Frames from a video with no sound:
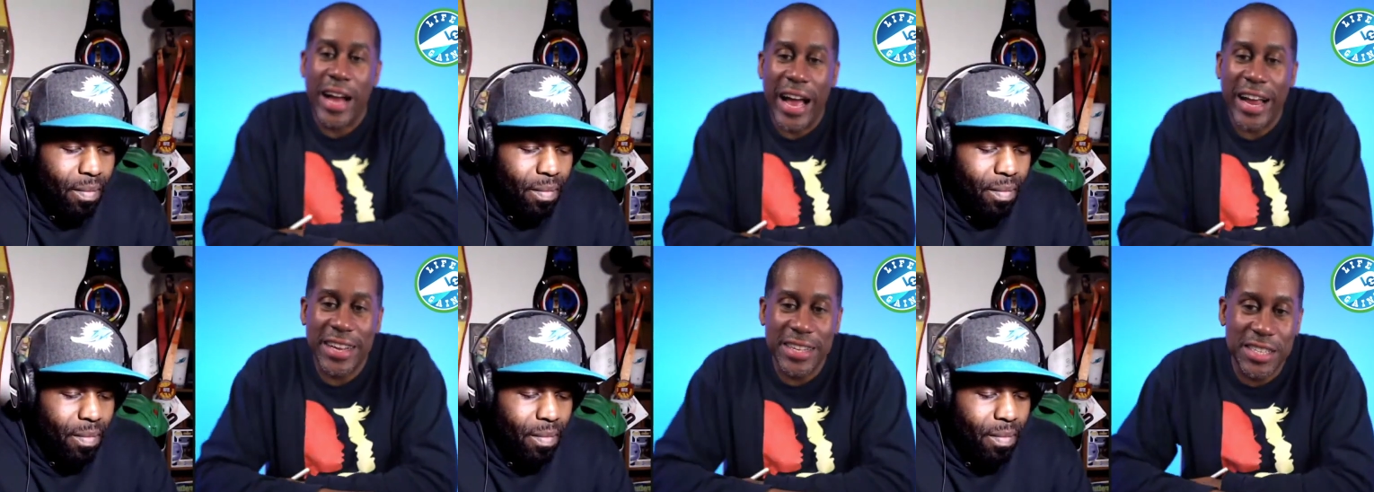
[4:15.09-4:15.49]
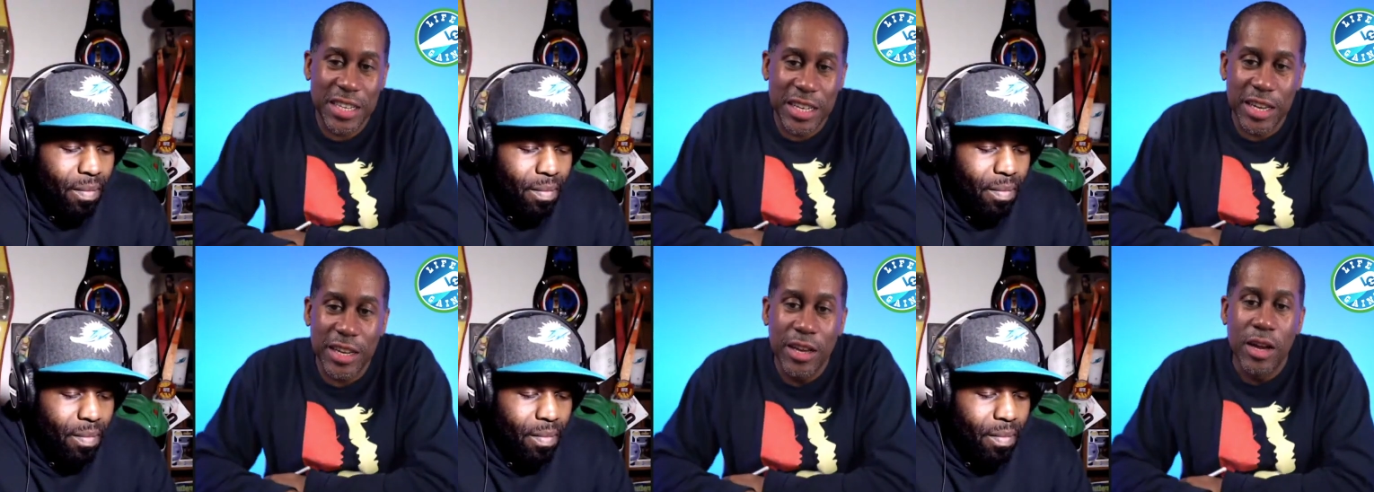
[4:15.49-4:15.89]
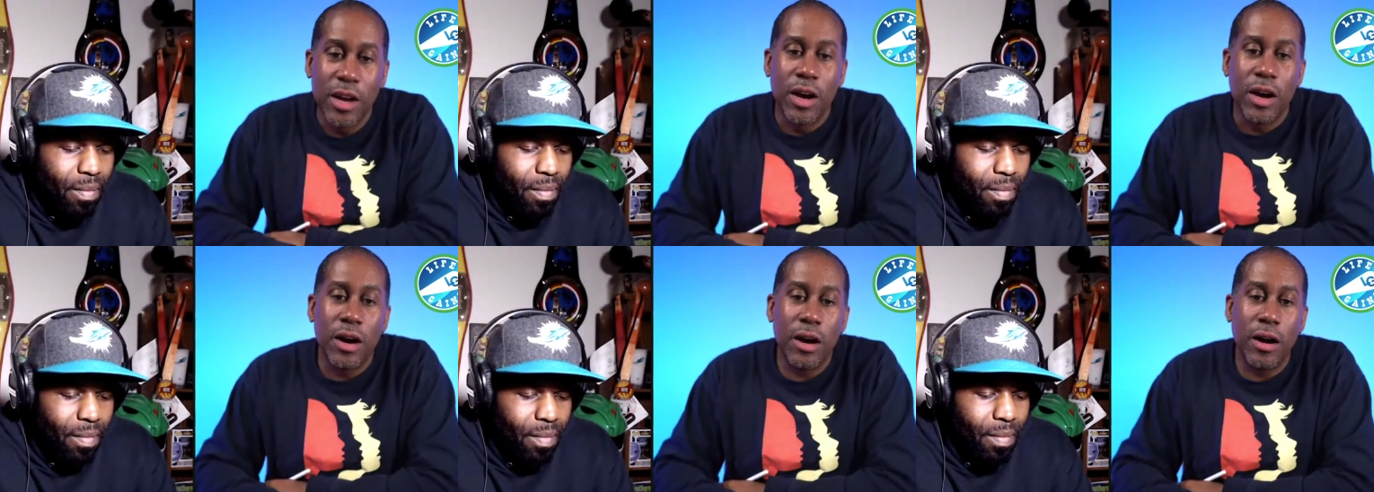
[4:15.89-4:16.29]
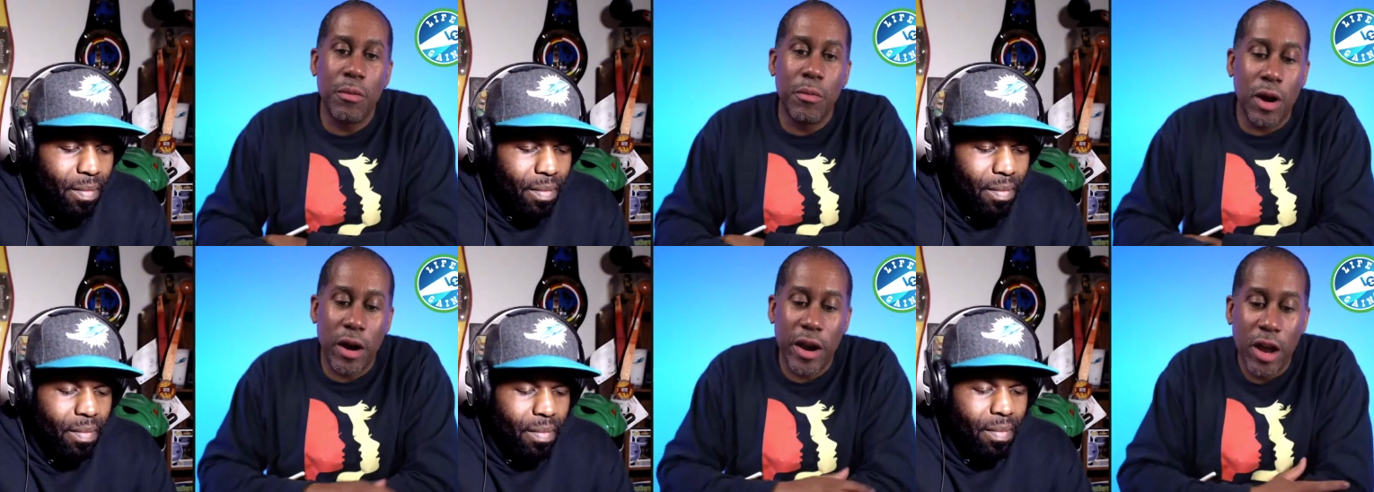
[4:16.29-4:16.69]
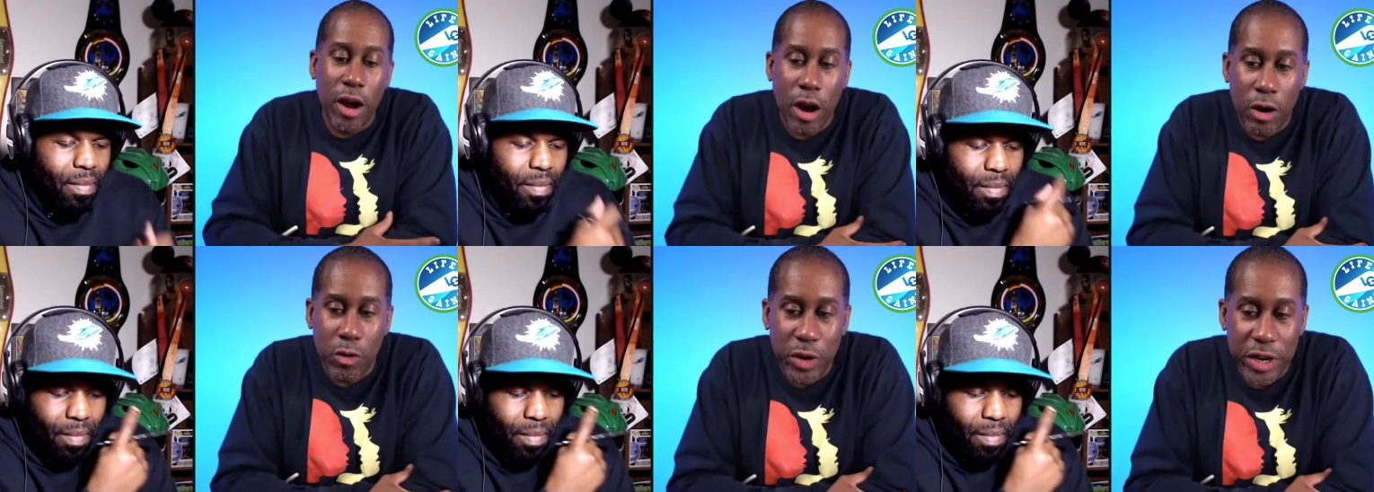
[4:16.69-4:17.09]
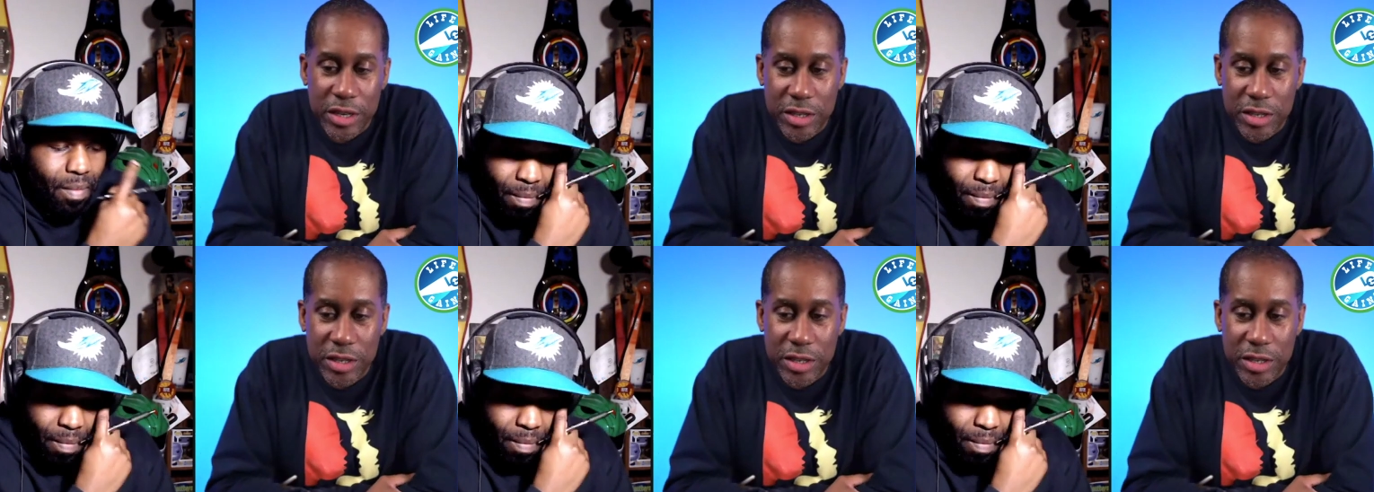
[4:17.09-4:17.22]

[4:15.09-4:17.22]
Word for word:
Speaker 1: I could see Omari Hardwick.